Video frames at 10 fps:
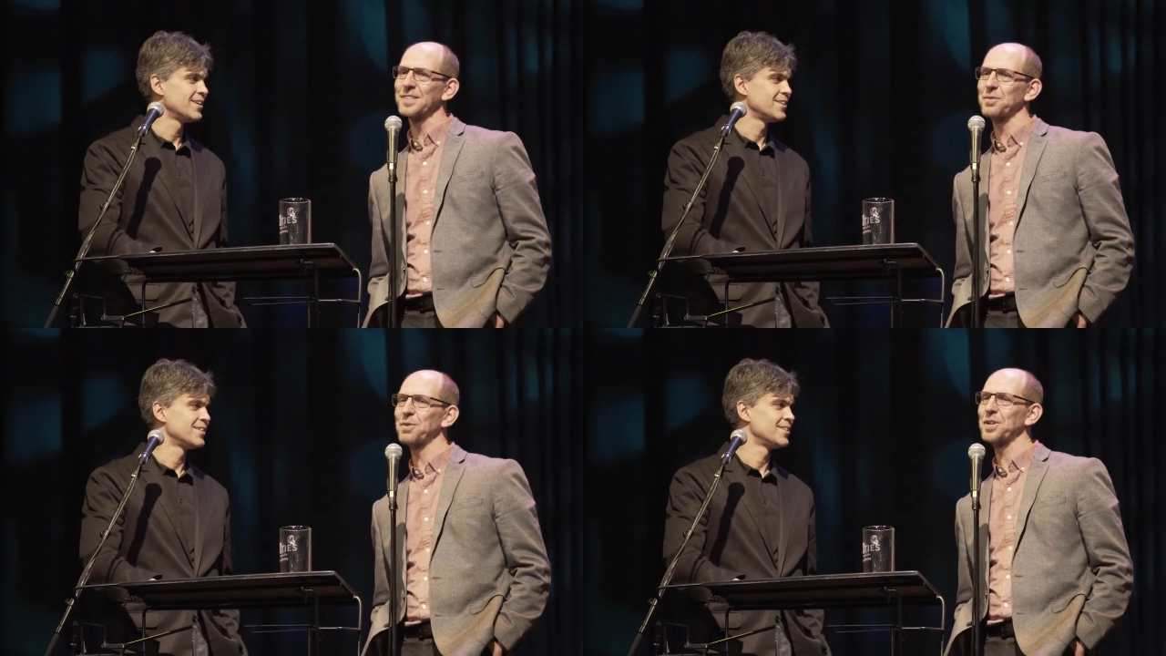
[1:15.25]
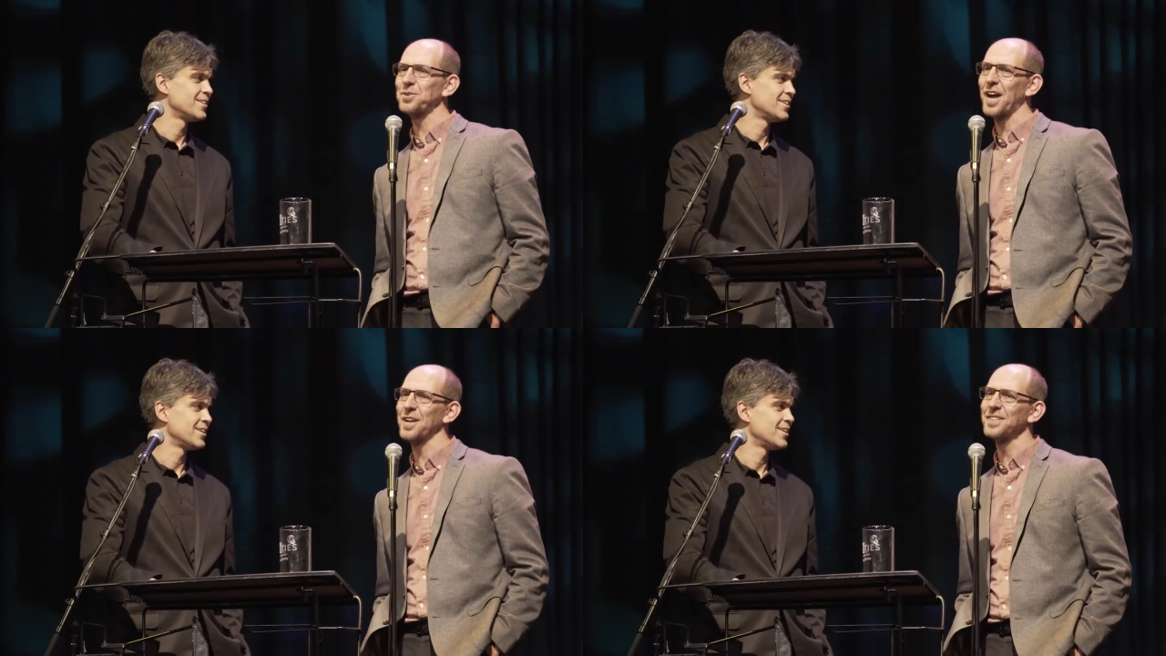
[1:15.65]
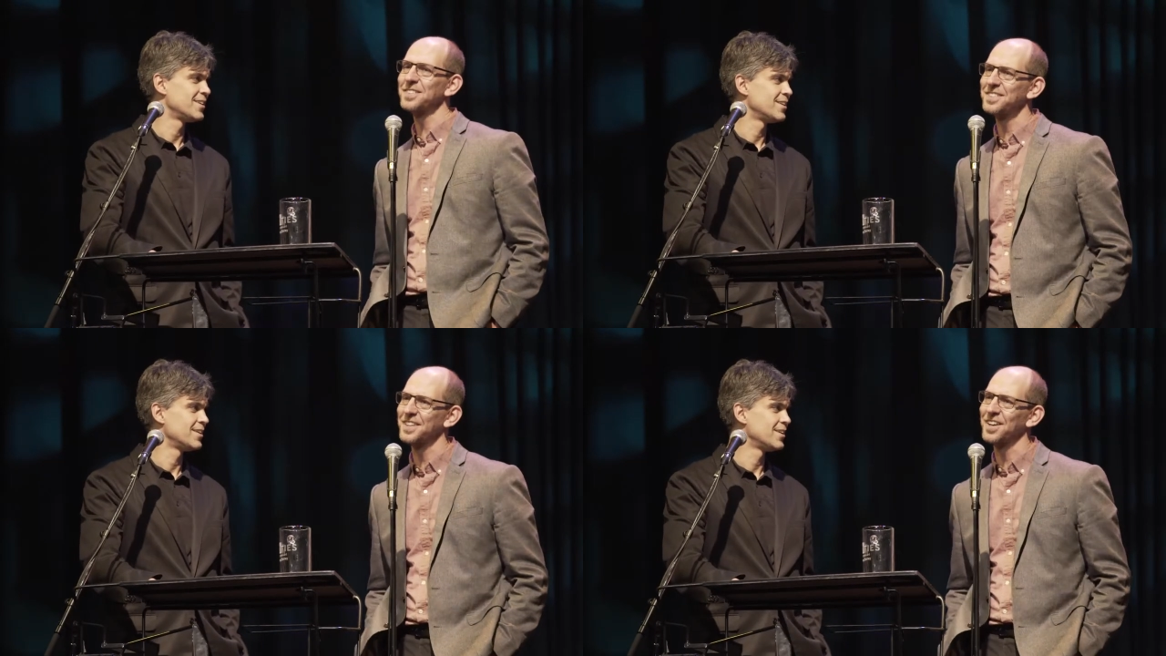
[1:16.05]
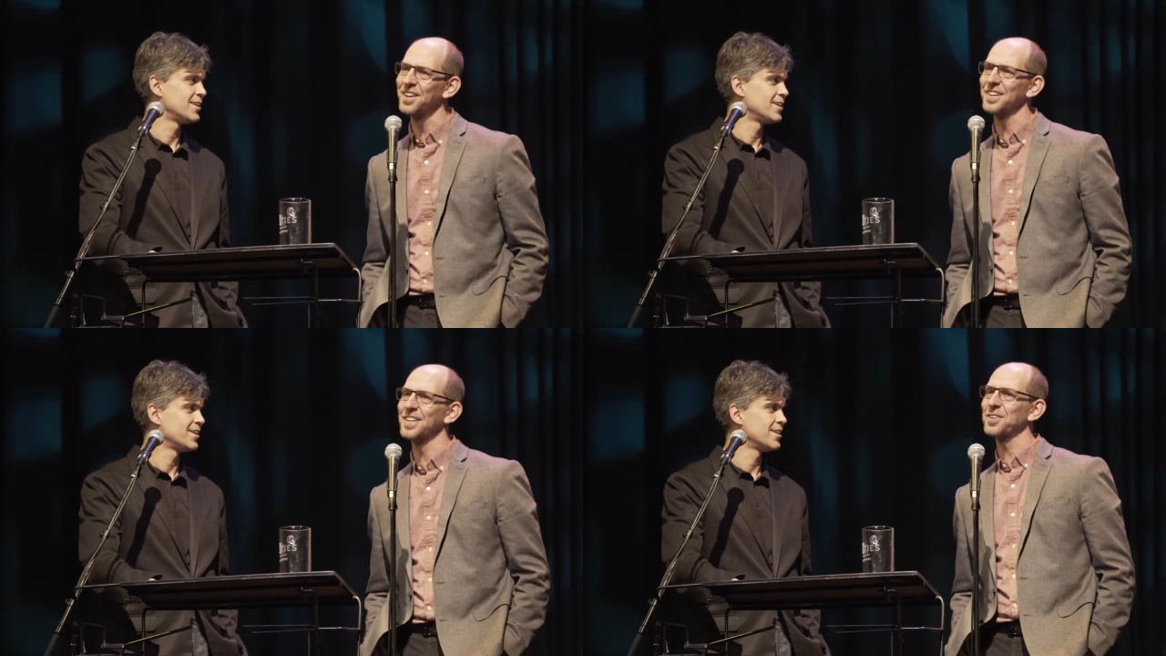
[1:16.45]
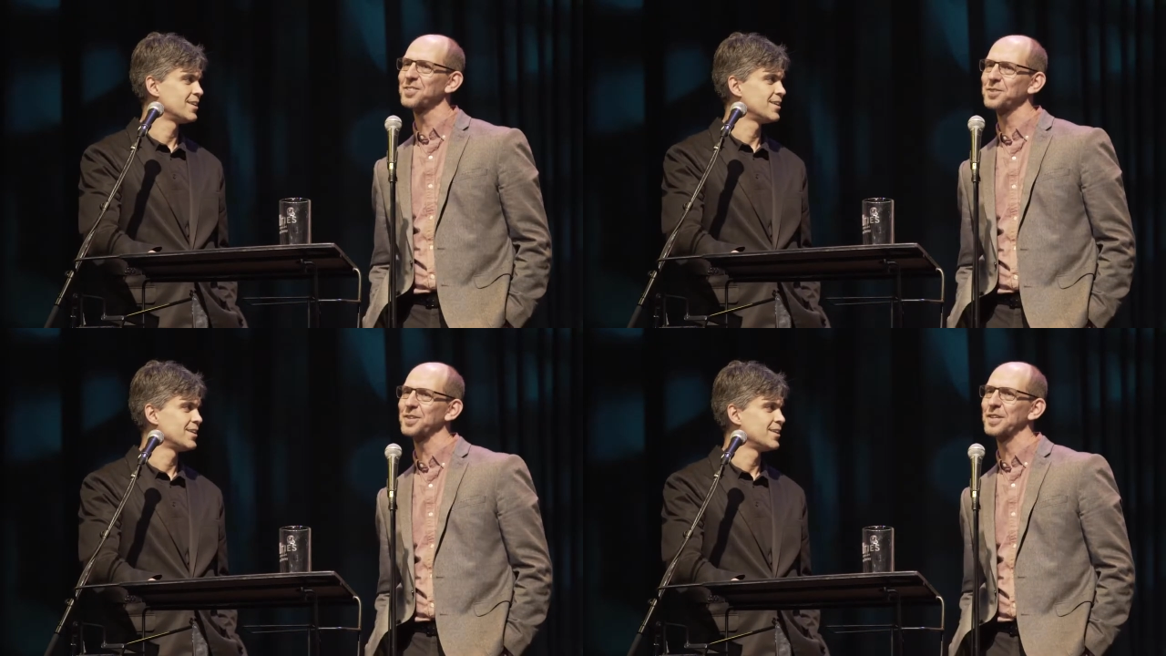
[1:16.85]
Speaker 1: and we really try to instill in our
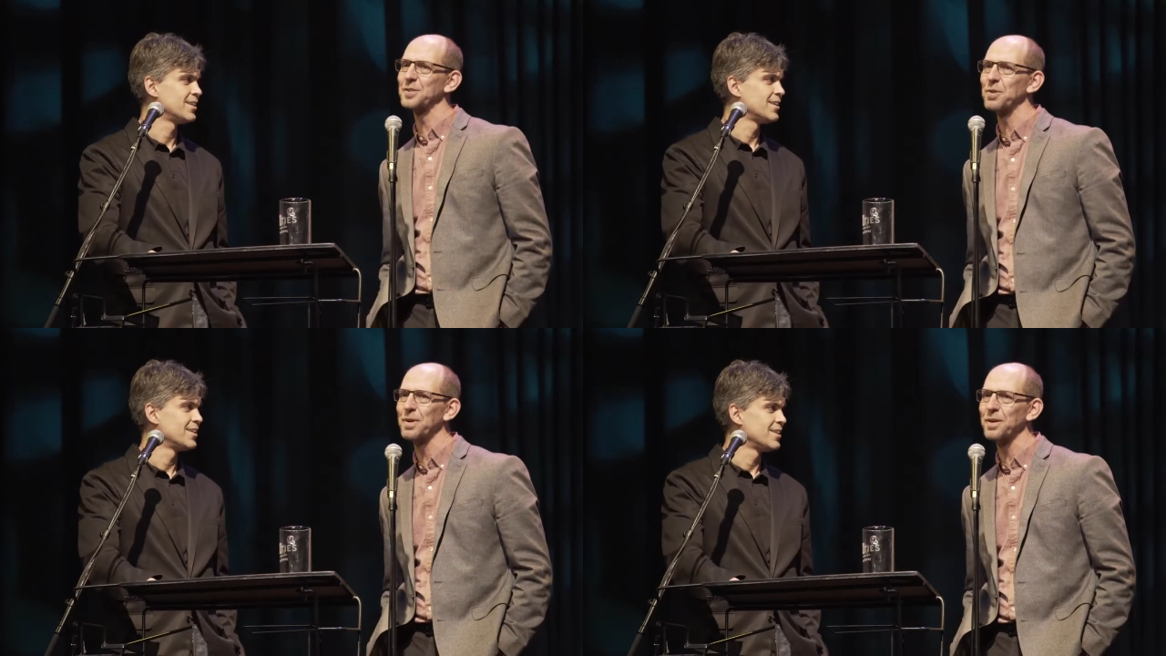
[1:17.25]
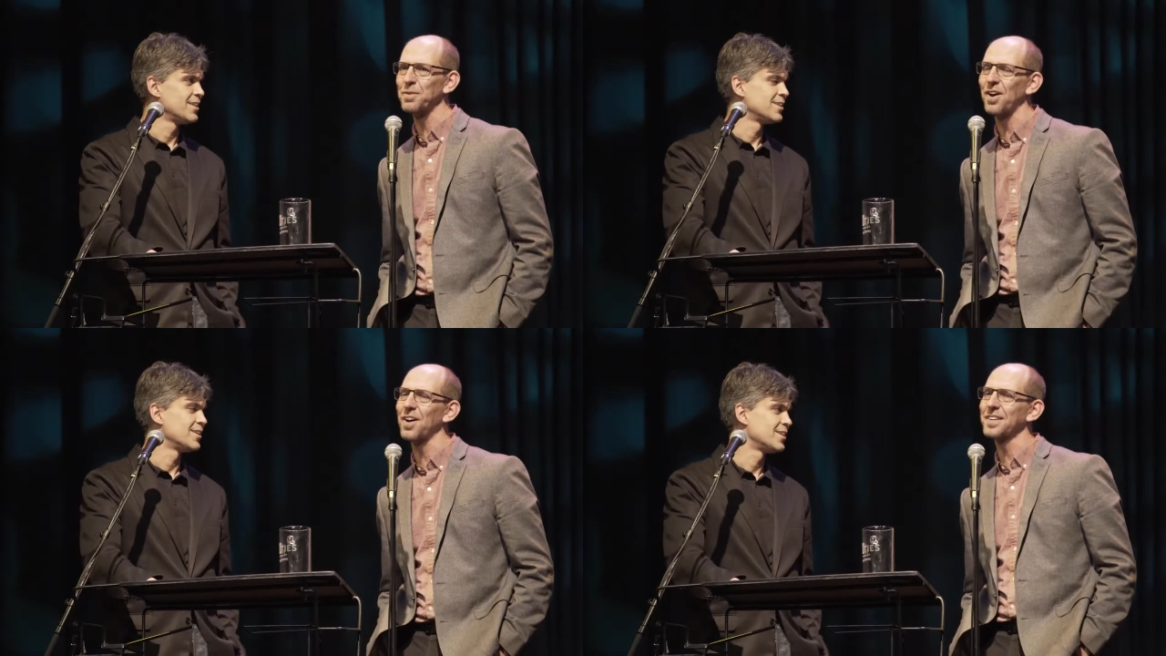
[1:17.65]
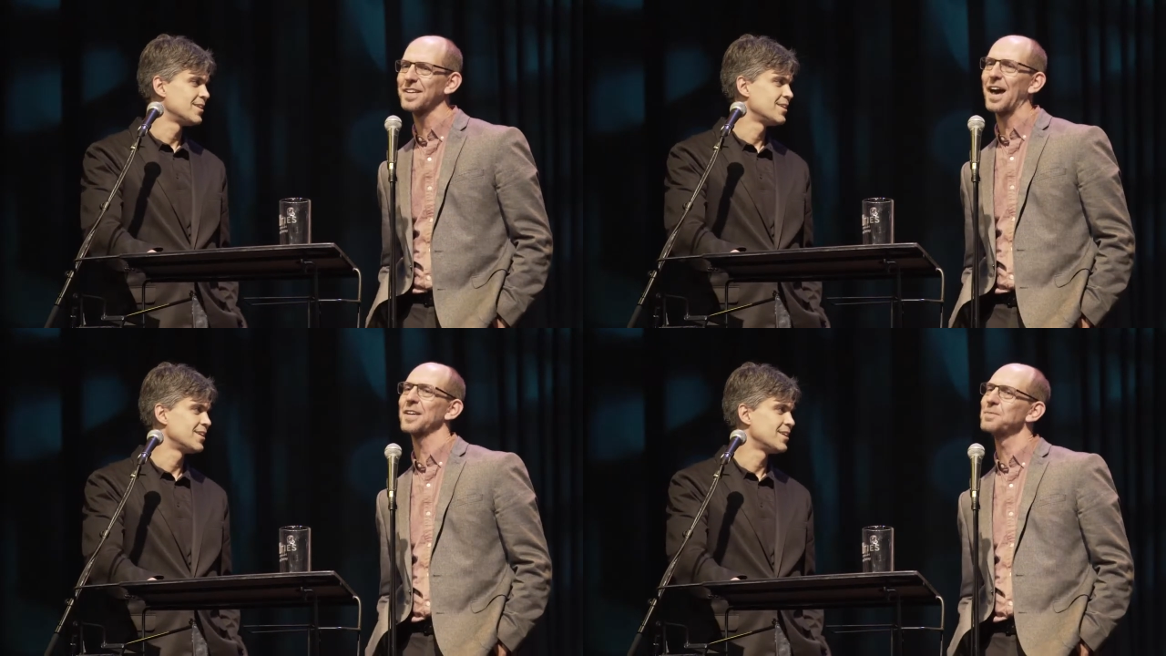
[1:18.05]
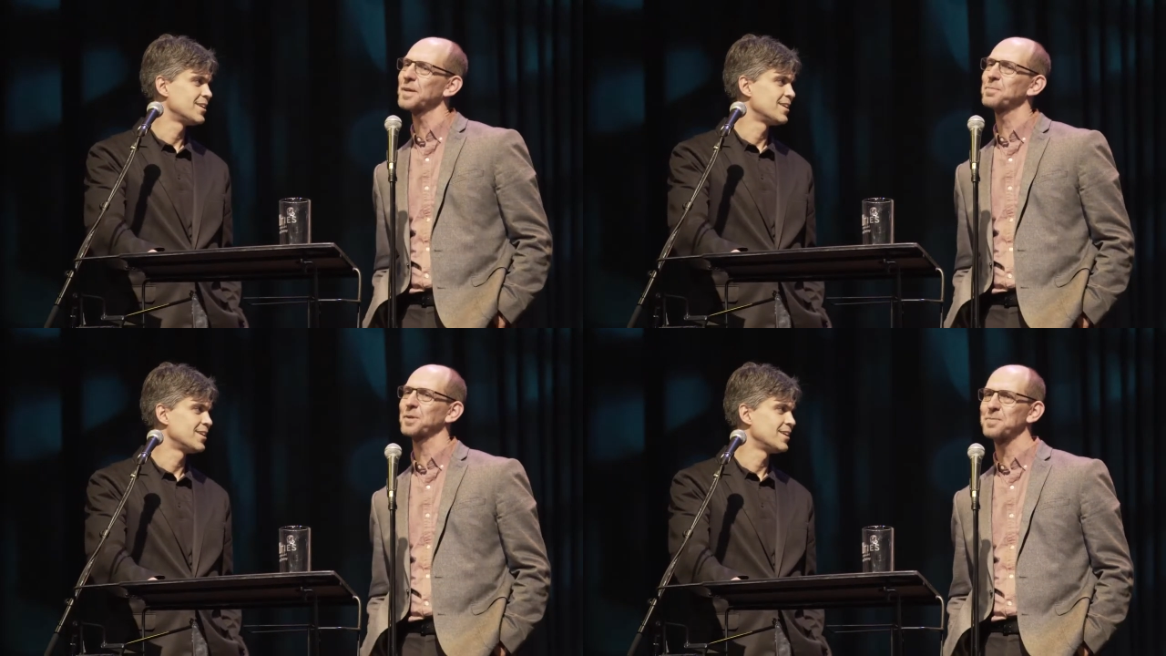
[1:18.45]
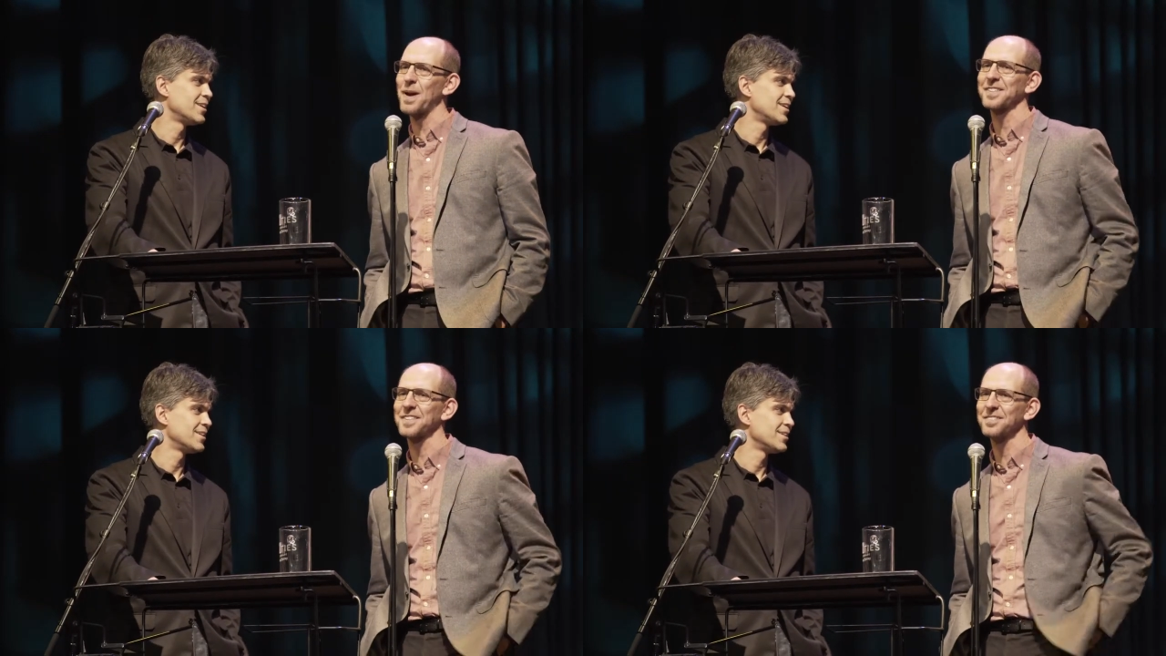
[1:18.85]
students what we call the cosmic
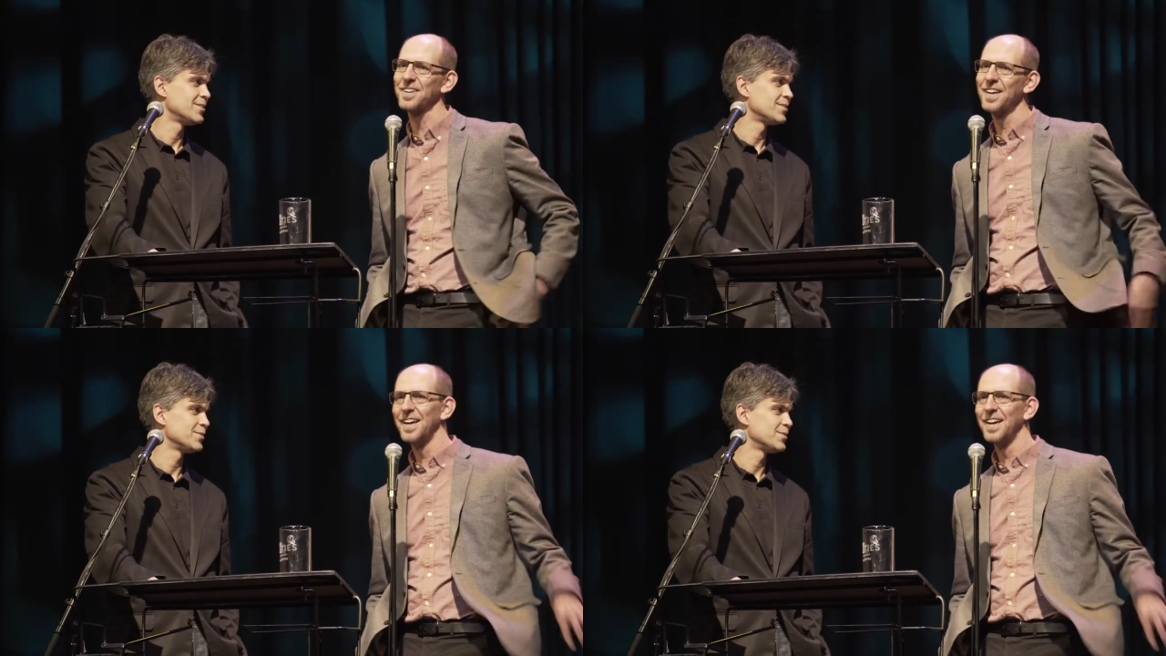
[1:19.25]
perspective.